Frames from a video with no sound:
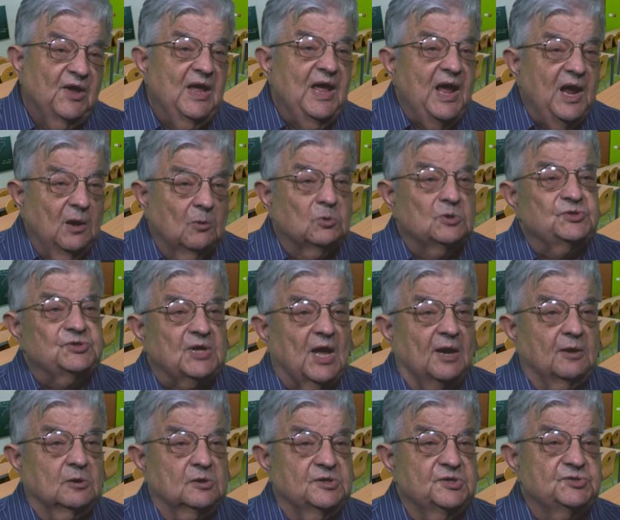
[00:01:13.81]

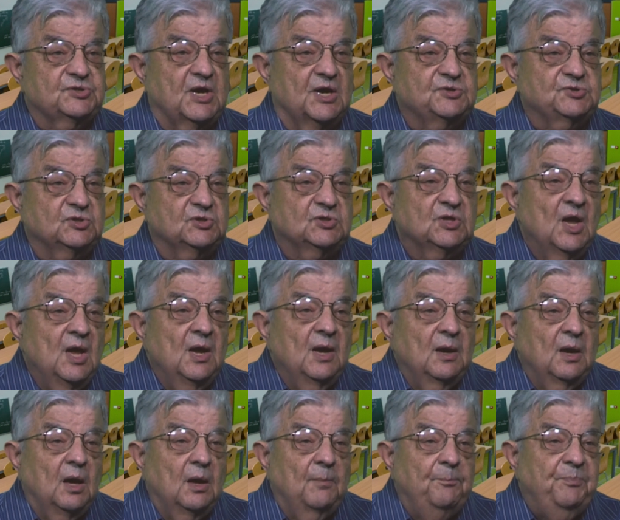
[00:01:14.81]
Aristotle discusses
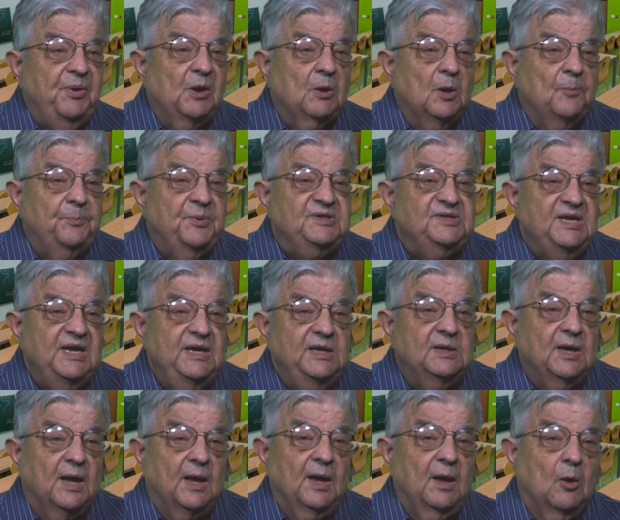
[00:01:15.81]

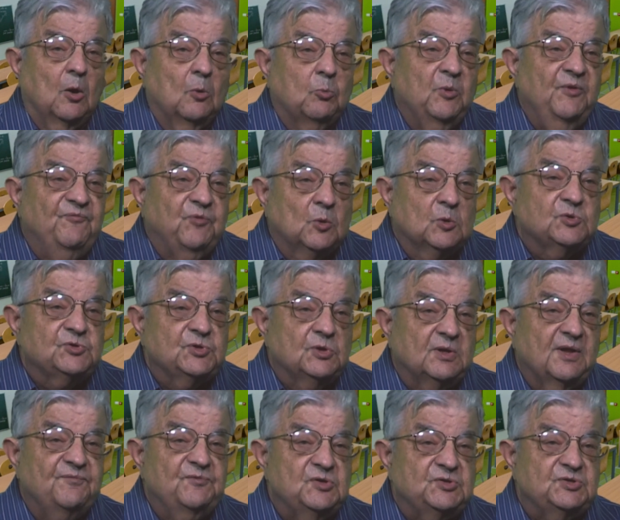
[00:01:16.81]
peripatida, or reversal
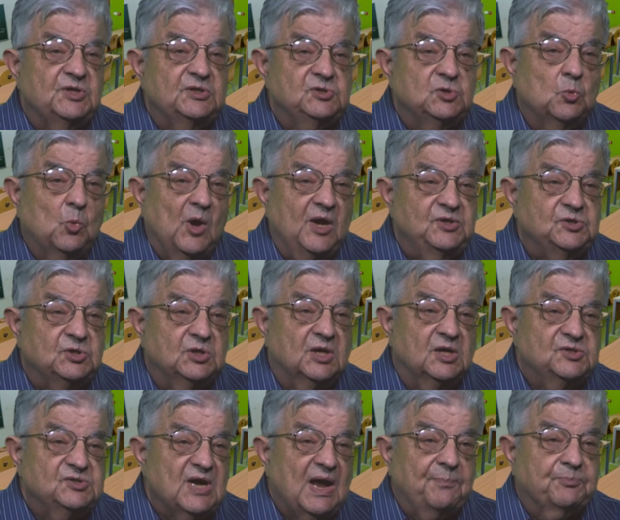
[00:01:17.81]
of the situation, in
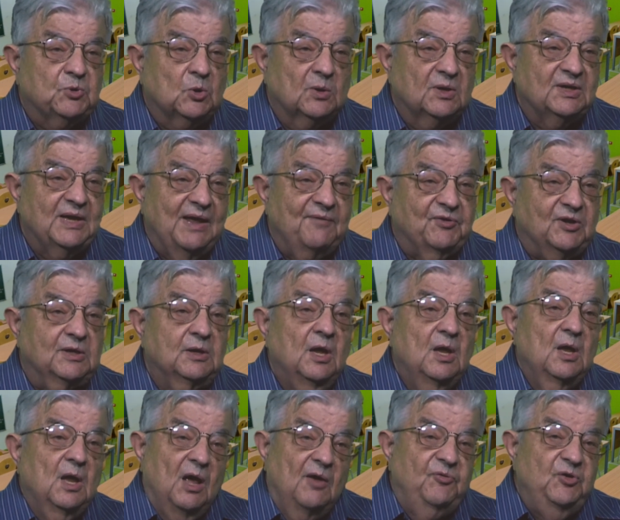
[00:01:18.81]
chapter 11
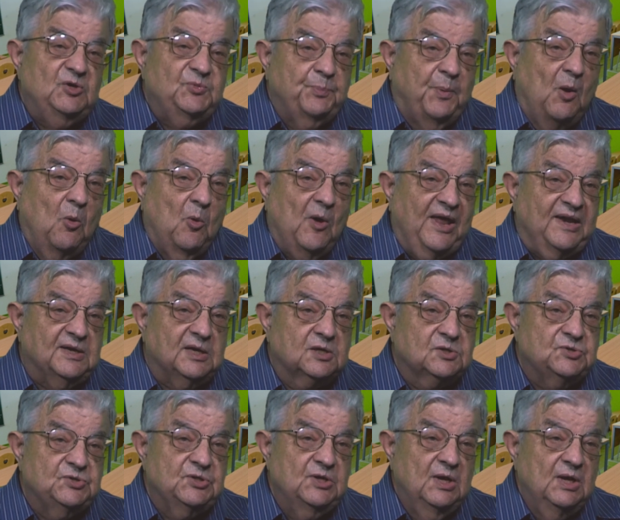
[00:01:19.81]
of his
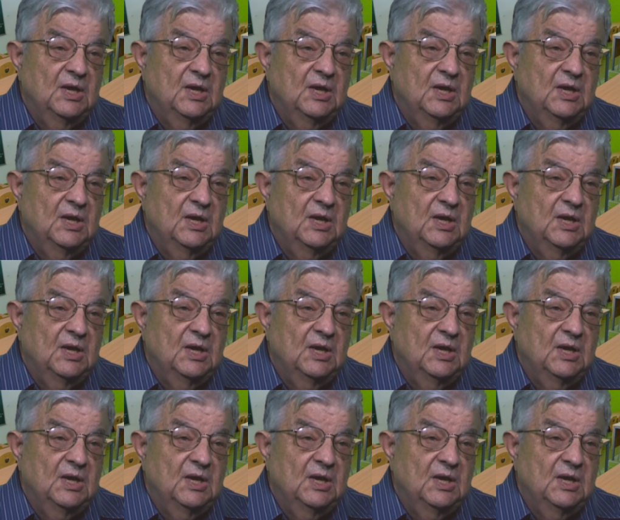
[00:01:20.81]
Poetics.